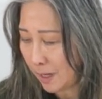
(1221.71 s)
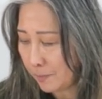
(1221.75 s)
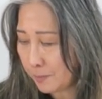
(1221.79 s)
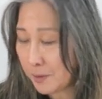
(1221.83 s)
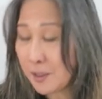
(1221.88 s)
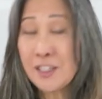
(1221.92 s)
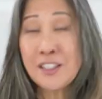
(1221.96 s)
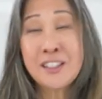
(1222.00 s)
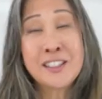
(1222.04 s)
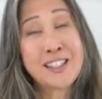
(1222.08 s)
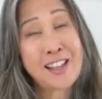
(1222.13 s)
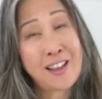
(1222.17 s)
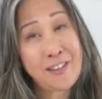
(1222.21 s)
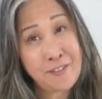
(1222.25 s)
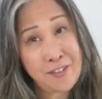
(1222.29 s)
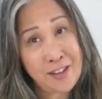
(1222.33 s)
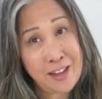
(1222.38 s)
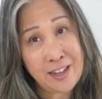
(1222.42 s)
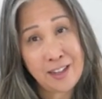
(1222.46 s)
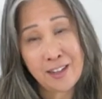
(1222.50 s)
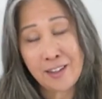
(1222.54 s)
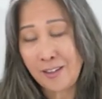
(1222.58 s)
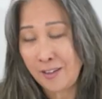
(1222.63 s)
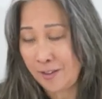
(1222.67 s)
to
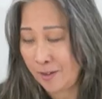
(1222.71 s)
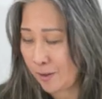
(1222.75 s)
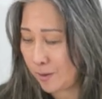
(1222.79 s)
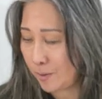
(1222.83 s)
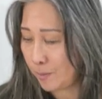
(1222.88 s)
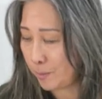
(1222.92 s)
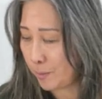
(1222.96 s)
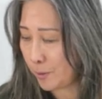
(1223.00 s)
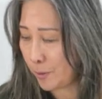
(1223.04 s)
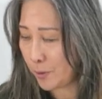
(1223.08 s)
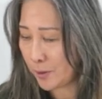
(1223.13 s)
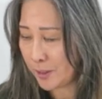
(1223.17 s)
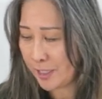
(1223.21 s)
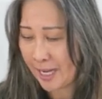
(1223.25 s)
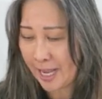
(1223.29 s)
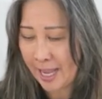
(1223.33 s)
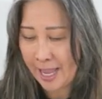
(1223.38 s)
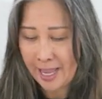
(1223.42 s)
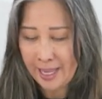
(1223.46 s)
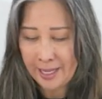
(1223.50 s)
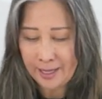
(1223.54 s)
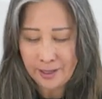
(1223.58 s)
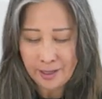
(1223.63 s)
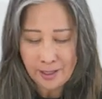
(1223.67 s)
7 per
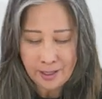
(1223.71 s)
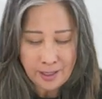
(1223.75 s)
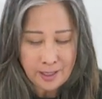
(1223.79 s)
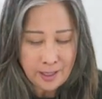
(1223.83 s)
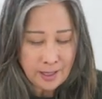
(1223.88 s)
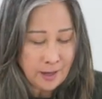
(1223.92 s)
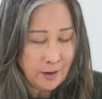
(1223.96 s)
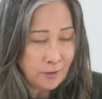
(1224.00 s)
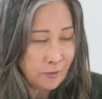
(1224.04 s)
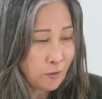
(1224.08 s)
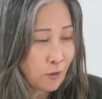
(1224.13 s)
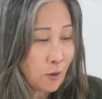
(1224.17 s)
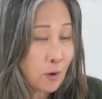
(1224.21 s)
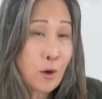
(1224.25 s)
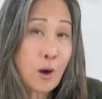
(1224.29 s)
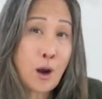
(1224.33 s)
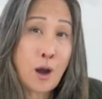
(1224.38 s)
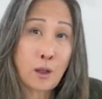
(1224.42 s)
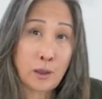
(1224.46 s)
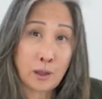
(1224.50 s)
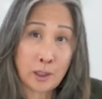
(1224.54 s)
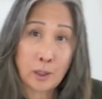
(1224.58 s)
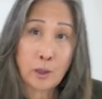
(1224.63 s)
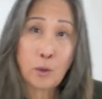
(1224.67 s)
day for
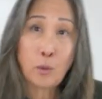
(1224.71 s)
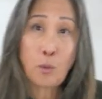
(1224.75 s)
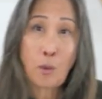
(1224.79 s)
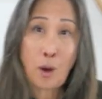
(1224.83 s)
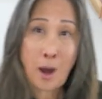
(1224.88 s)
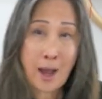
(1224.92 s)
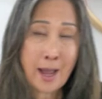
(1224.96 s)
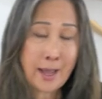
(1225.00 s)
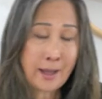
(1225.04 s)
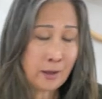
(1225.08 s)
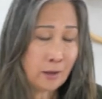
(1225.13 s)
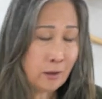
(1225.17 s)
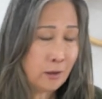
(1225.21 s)
a little while.